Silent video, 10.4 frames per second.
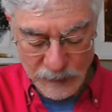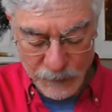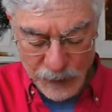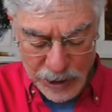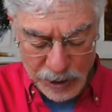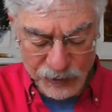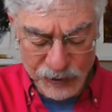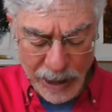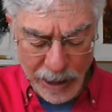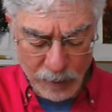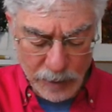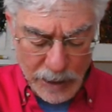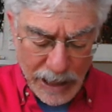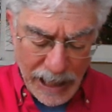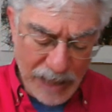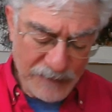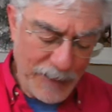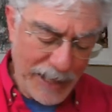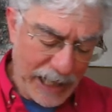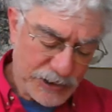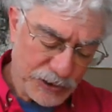For years now, I have
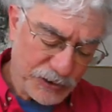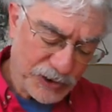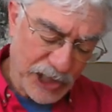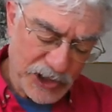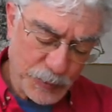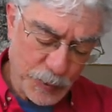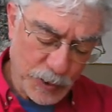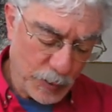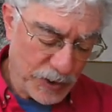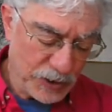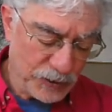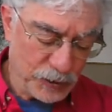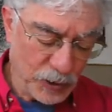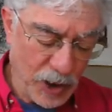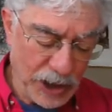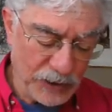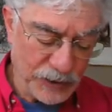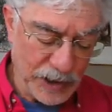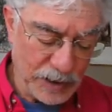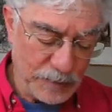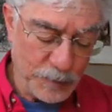imagined a sketchbook with his drawings in
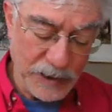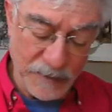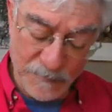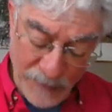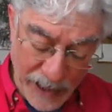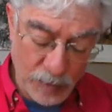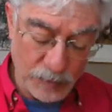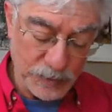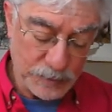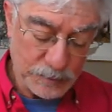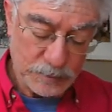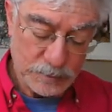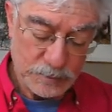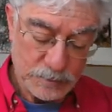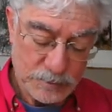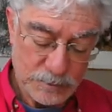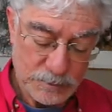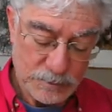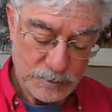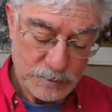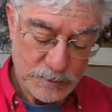it being found.
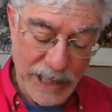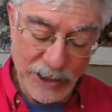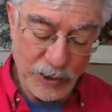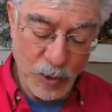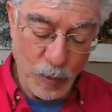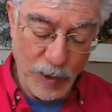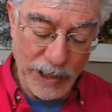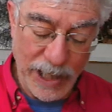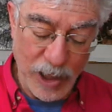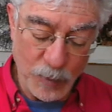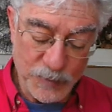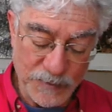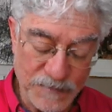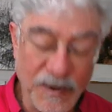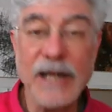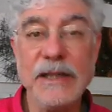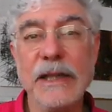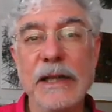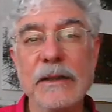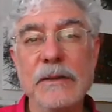I didn't know what I hoped to find in it.